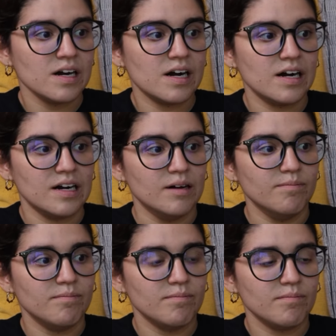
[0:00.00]

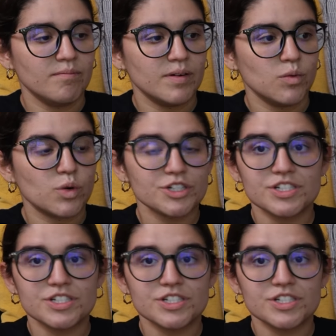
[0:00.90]
we're